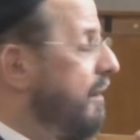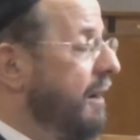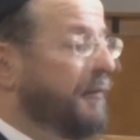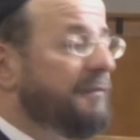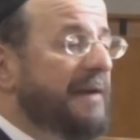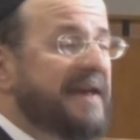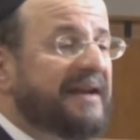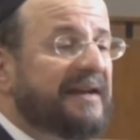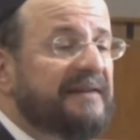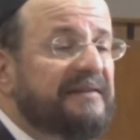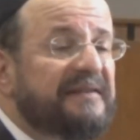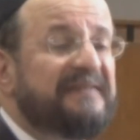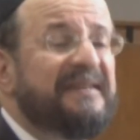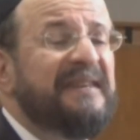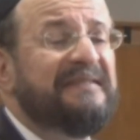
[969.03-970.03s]
are they
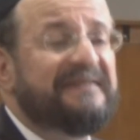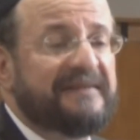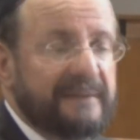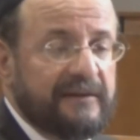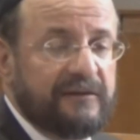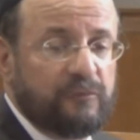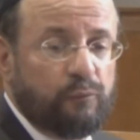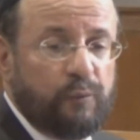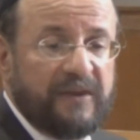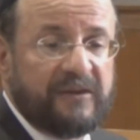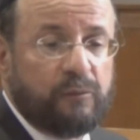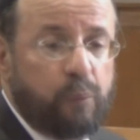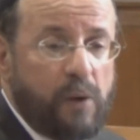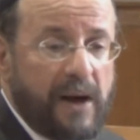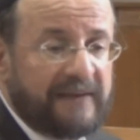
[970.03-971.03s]
consistent
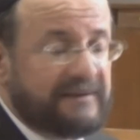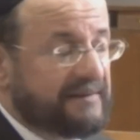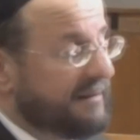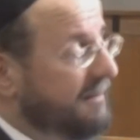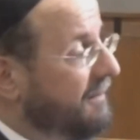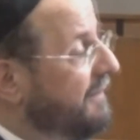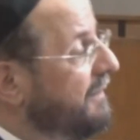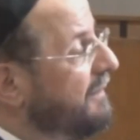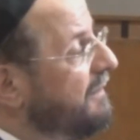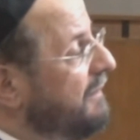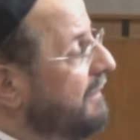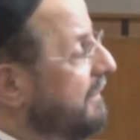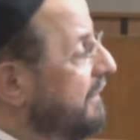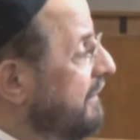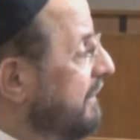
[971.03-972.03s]
with what
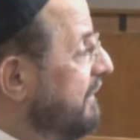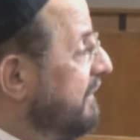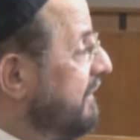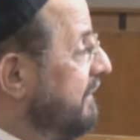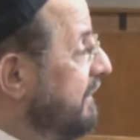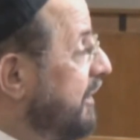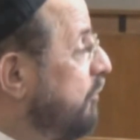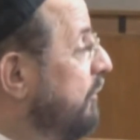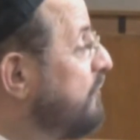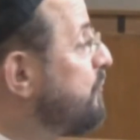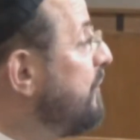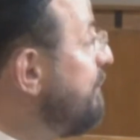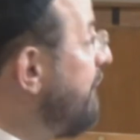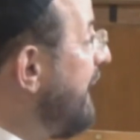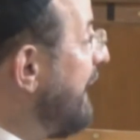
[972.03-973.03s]
the
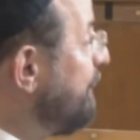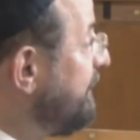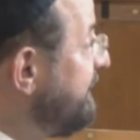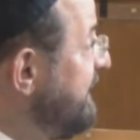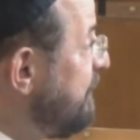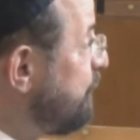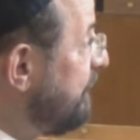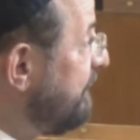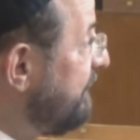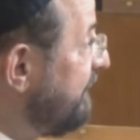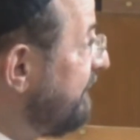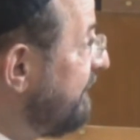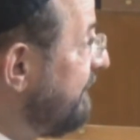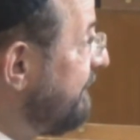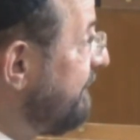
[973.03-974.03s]
Christian Bible teaches?